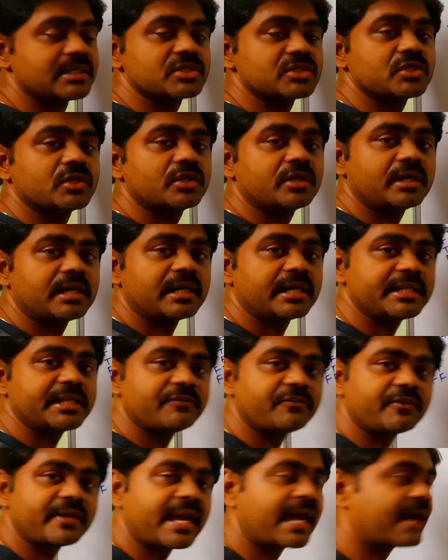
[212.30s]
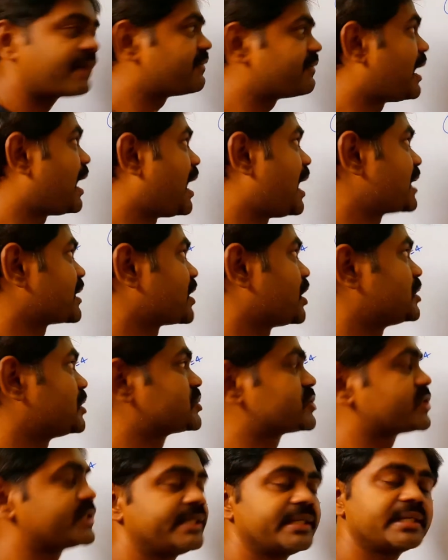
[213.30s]
So if we have R
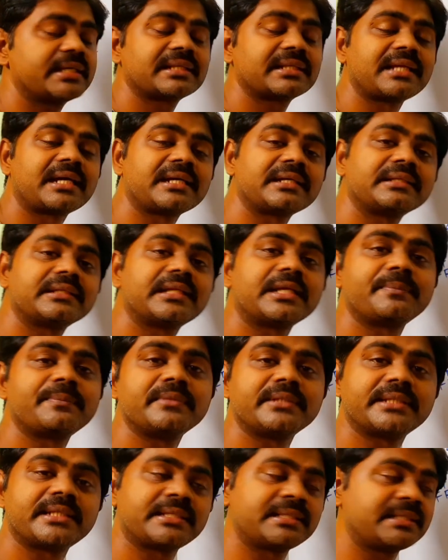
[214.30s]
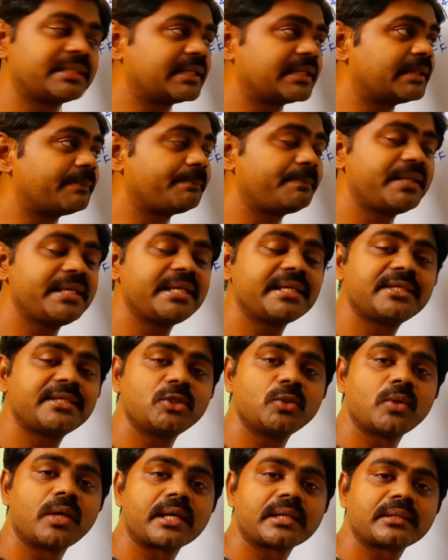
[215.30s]
also here, then P,
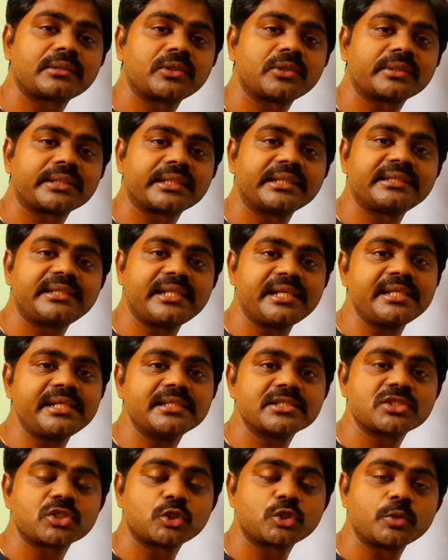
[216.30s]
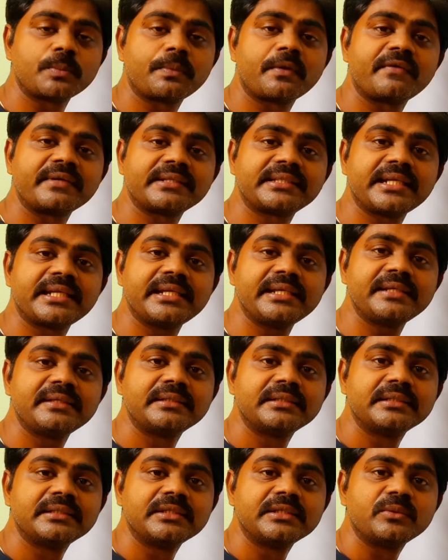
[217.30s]
Q are total 3. So 2 power 3
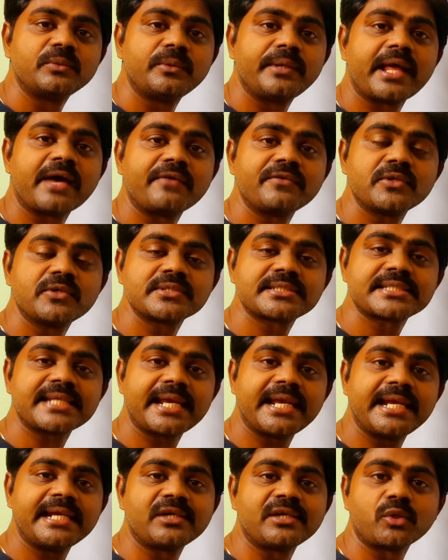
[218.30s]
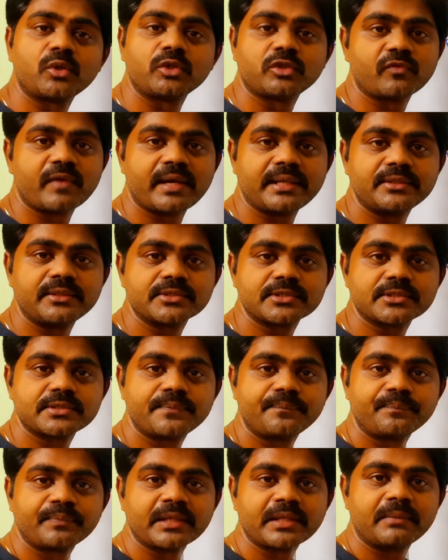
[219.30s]
we would have used 8 truth values.
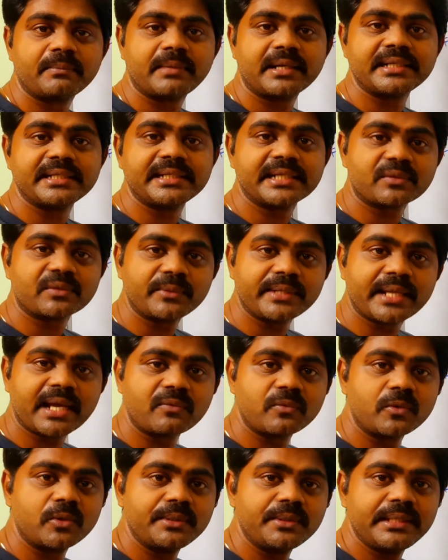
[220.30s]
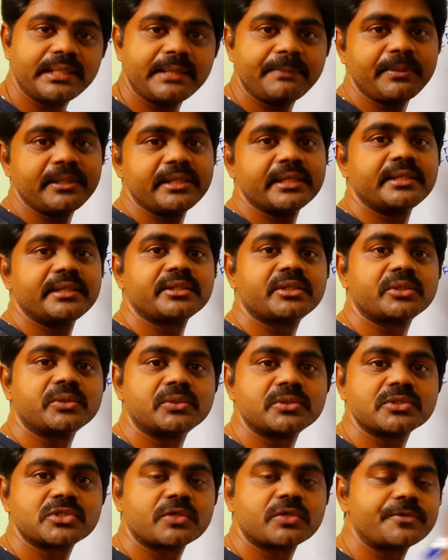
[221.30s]
But here we have only P and
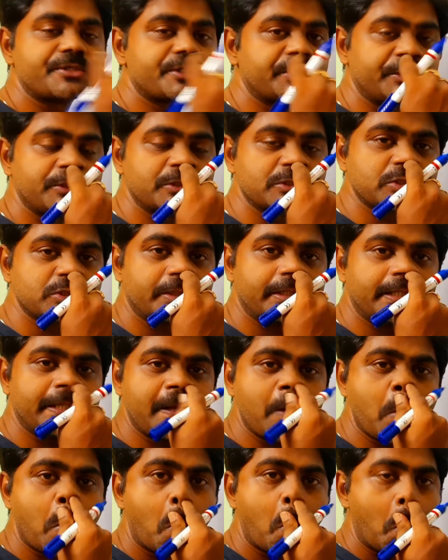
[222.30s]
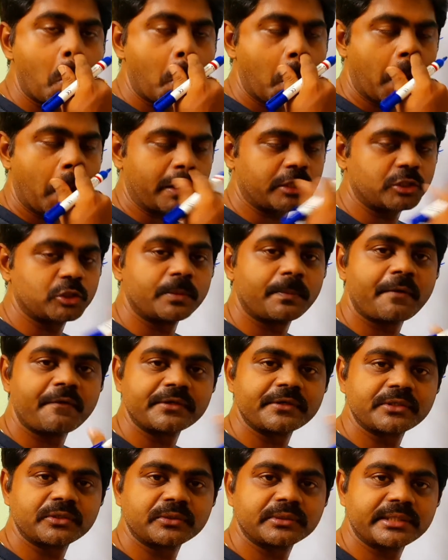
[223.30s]
Q, so we should use only 2
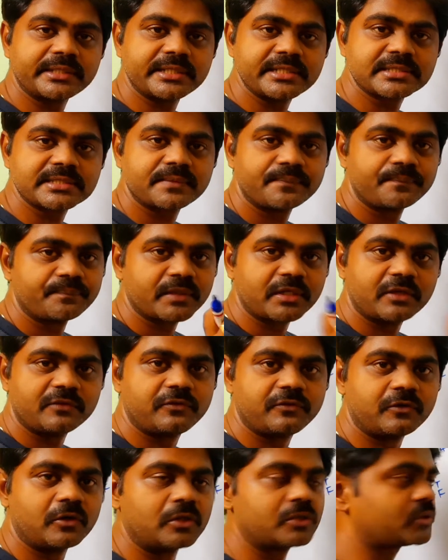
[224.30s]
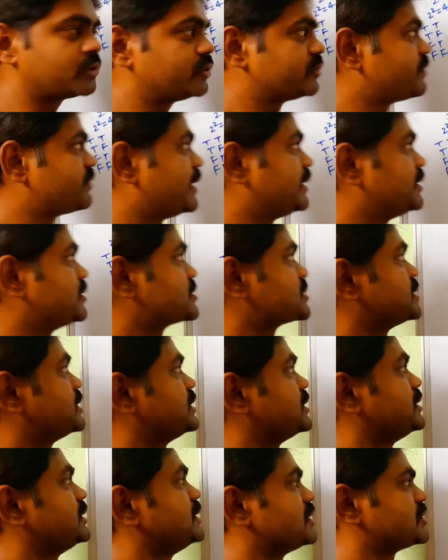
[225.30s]
power 2, that is 4 truth values.
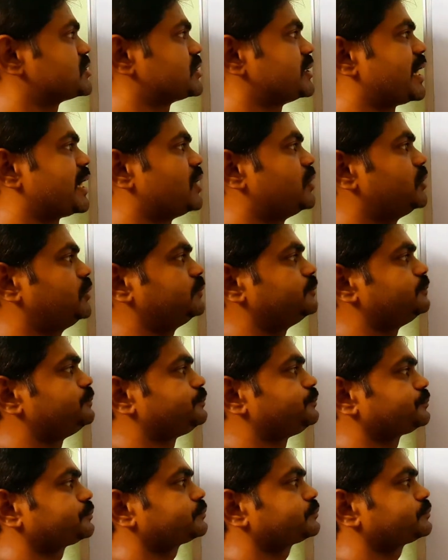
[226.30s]
So now